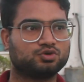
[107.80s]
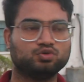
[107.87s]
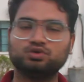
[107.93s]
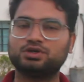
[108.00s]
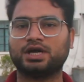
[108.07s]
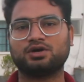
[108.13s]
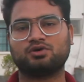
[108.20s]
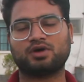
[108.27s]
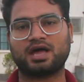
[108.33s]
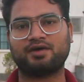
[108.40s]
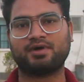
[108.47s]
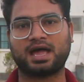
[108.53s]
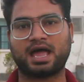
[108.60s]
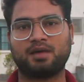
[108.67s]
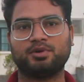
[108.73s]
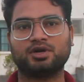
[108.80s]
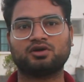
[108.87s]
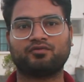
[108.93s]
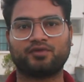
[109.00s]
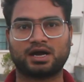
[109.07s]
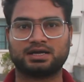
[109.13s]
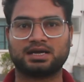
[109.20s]
do tend to have a habit
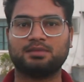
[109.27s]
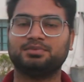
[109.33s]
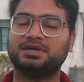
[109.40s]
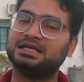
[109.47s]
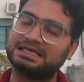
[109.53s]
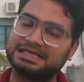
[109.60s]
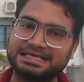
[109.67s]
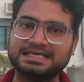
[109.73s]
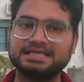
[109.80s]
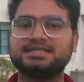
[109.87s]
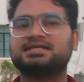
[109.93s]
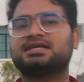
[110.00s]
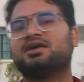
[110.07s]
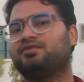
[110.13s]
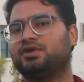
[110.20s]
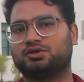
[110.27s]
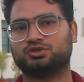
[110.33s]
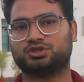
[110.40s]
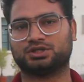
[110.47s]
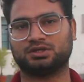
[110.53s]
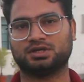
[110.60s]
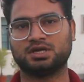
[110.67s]
of attempting each and every
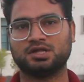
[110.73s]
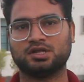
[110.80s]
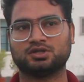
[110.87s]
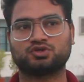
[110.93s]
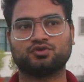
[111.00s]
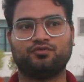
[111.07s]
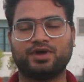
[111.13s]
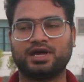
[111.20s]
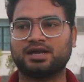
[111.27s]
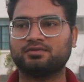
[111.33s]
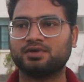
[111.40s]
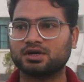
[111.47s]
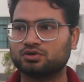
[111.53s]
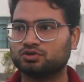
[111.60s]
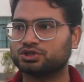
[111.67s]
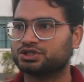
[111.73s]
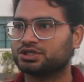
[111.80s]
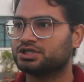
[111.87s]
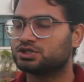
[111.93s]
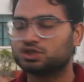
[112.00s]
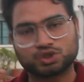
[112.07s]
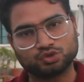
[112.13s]
question. So whenever a
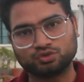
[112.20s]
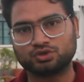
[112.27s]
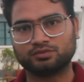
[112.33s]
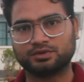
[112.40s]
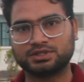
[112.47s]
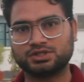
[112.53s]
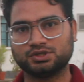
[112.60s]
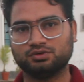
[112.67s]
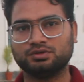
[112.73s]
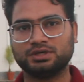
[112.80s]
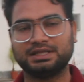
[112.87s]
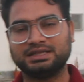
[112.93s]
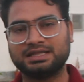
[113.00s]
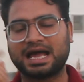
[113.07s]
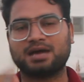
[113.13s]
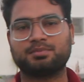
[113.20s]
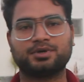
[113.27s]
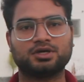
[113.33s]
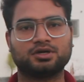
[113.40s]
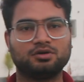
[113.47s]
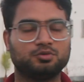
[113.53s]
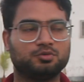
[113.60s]
question is shoot towards you, in that
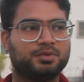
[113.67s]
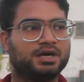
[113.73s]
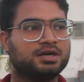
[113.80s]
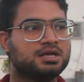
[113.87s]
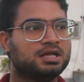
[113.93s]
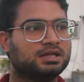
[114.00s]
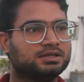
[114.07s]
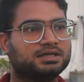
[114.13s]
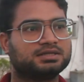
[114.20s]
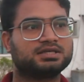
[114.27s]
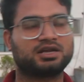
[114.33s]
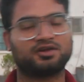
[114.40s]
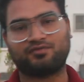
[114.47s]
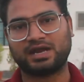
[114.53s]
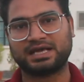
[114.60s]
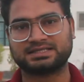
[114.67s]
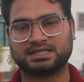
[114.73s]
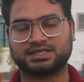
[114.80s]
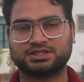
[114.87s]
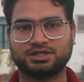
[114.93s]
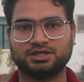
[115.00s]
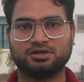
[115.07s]
particular moment, there is a reflex
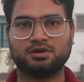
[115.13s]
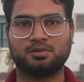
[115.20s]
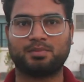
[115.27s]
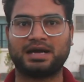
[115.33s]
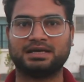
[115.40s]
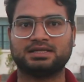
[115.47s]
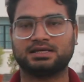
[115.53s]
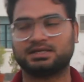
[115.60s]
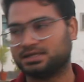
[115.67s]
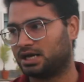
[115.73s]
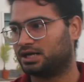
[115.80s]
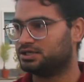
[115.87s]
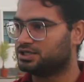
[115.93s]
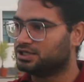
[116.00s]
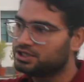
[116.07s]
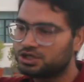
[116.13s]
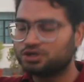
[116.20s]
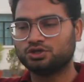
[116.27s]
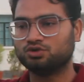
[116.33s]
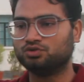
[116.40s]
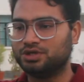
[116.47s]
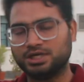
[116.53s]
action in your mind that yeah,
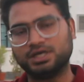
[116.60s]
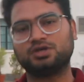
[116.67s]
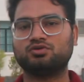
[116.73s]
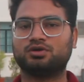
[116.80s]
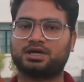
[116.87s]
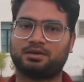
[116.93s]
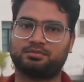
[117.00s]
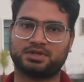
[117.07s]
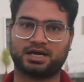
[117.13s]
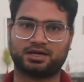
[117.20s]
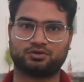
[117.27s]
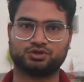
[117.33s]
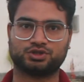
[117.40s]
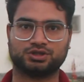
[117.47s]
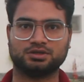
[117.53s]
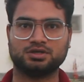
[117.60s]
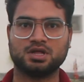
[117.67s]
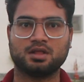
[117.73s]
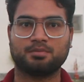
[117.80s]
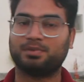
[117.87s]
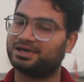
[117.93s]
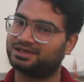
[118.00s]
you need to attempt that question.
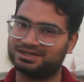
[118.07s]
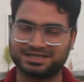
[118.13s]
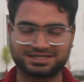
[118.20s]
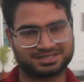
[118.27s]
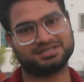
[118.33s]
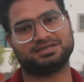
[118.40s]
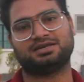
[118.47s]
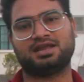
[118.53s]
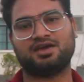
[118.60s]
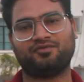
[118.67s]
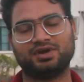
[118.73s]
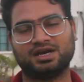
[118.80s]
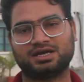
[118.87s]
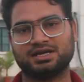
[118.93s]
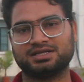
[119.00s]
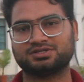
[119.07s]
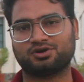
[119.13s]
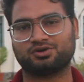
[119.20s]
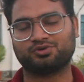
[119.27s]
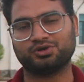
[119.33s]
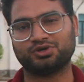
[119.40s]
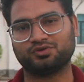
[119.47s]
But this definitely is
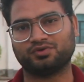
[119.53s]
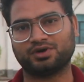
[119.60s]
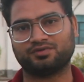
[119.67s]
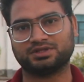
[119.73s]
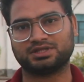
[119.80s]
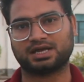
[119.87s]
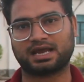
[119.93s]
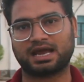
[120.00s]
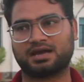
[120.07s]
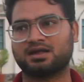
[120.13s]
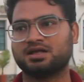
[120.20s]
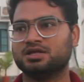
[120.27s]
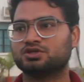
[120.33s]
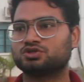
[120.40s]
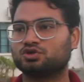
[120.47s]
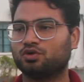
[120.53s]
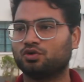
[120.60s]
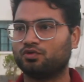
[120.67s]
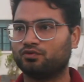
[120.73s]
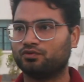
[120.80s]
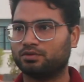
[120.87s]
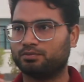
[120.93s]
not going to work with the CAT.
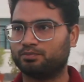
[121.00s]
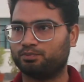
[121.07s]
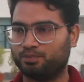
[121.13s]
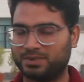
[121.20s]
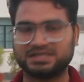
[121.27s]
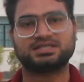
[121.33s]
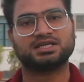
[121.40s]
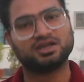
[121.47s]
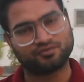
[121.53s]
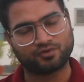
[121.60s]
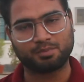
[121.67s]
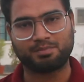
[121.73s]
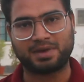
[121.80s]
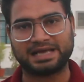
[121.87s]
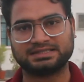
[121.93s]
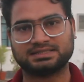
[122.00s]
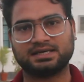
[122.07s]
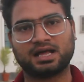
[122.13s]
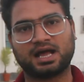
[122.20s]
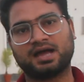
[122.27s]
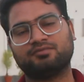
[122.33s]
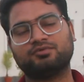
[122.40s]
So basically from my side,
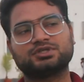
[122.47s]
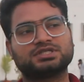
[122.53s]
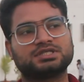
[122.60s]
I would